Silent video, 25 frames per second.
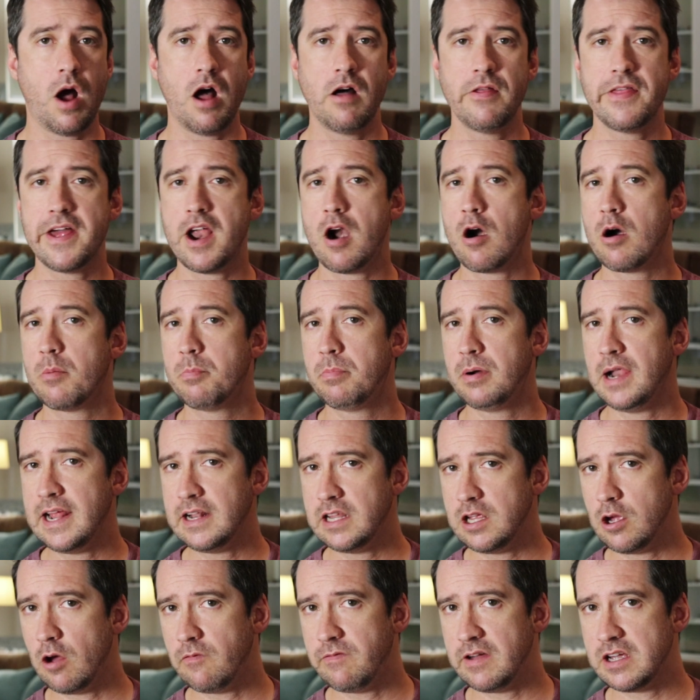While there are
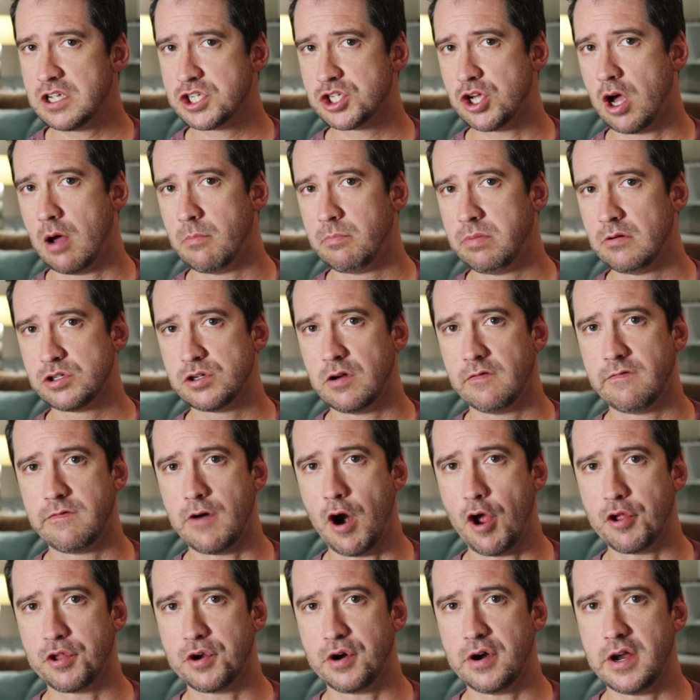plenty of examples
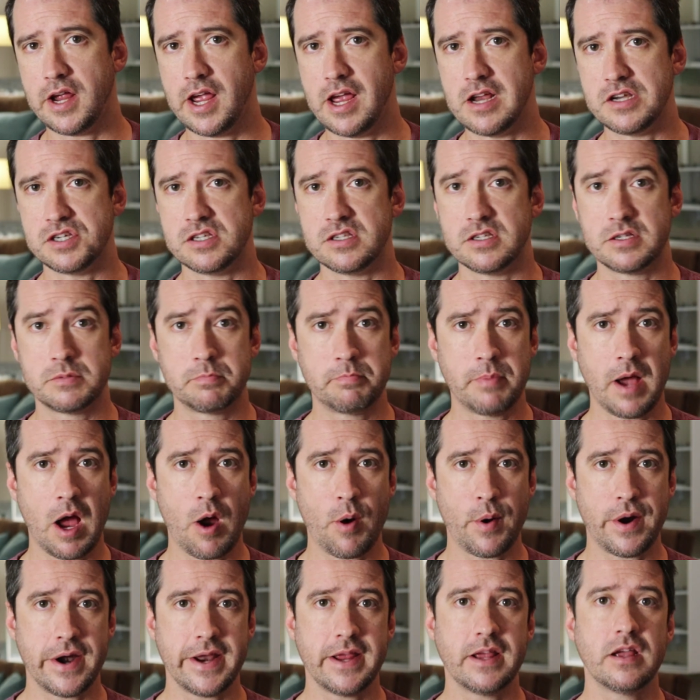of rotary engines
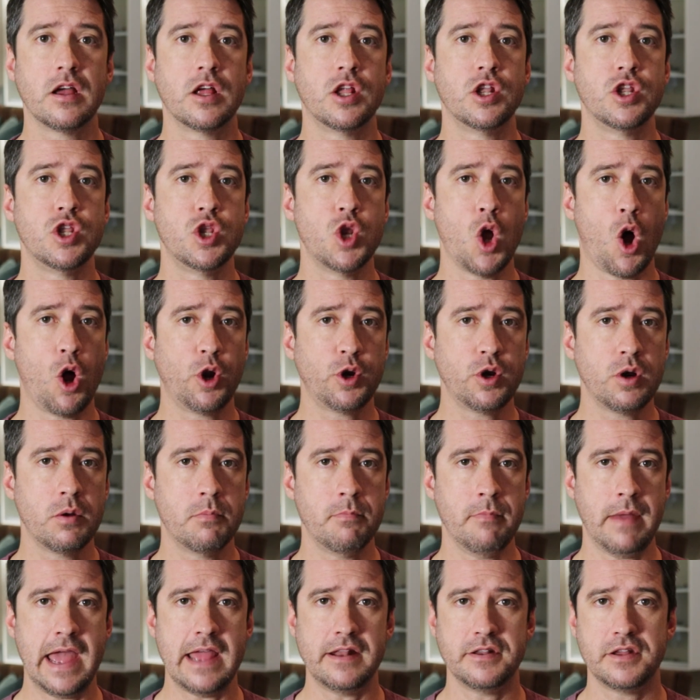powering
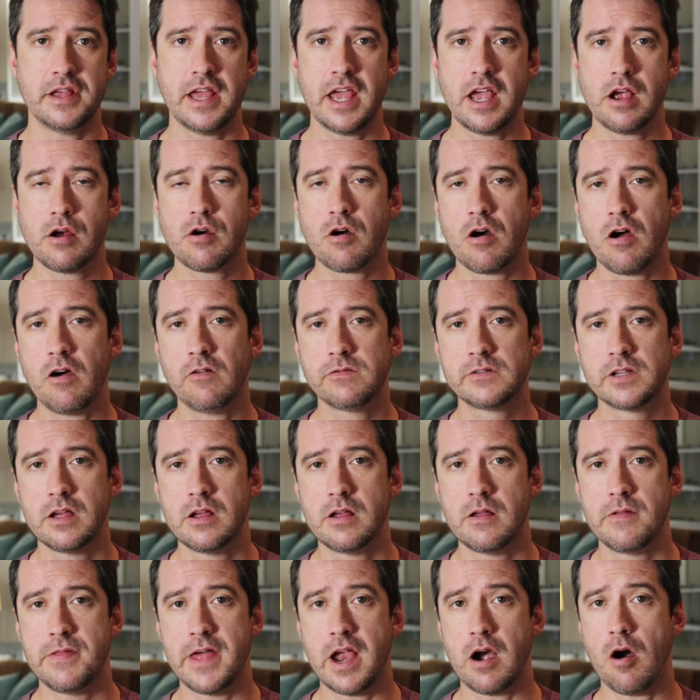non-manned
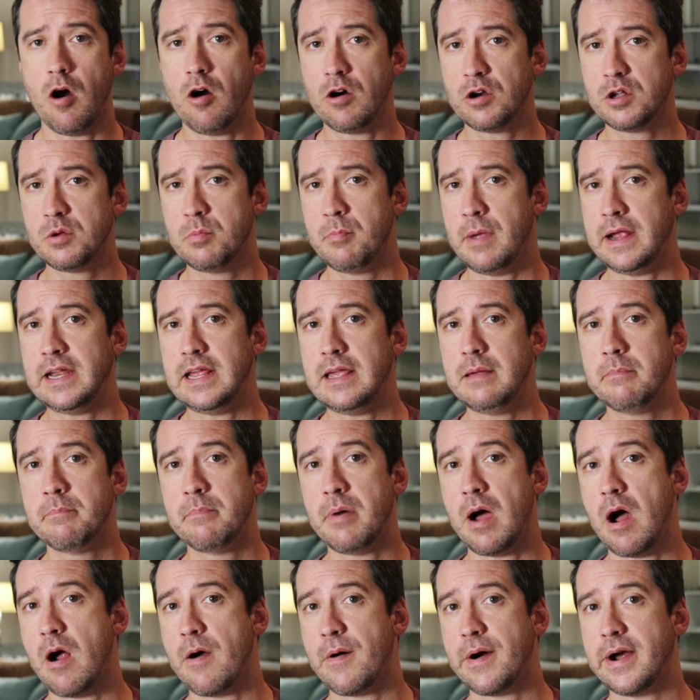aircraft, there aren't many
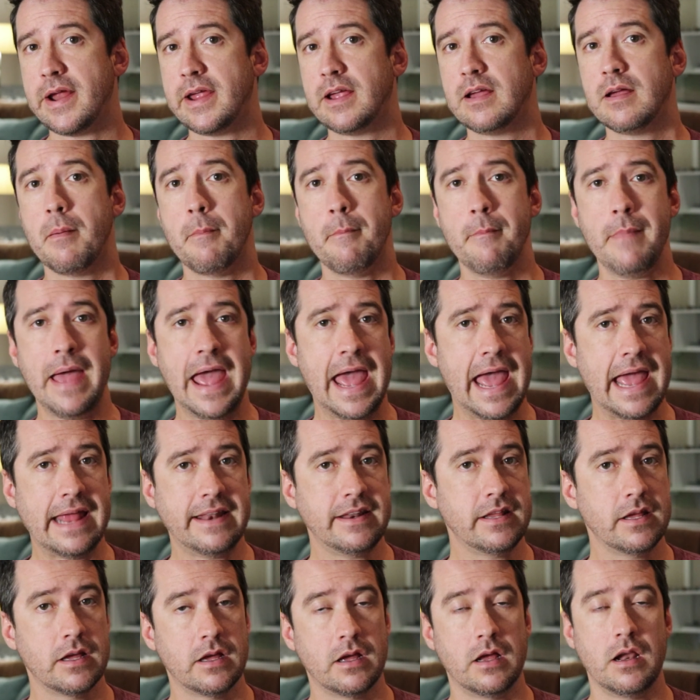powering
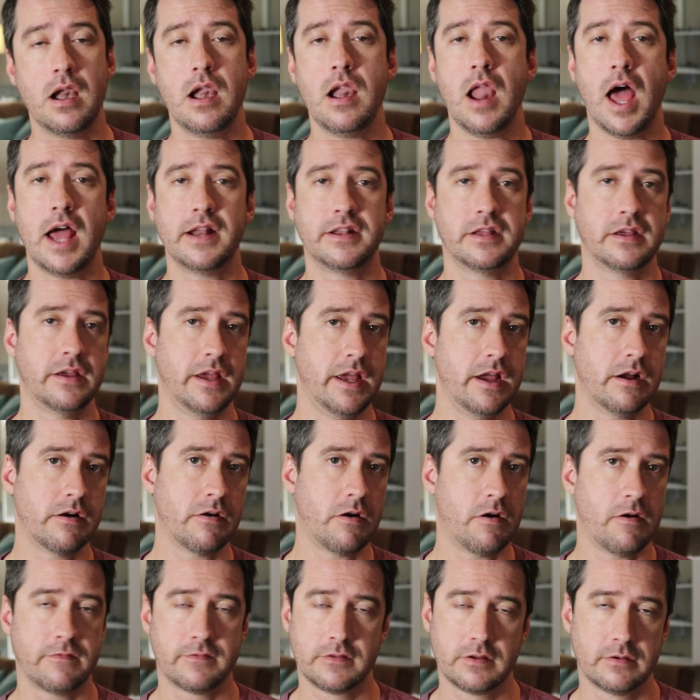manned light
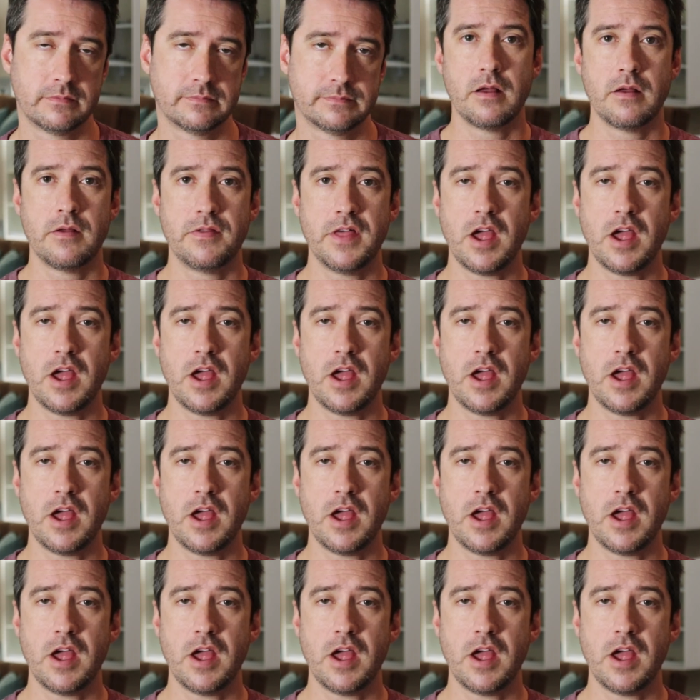aircraft.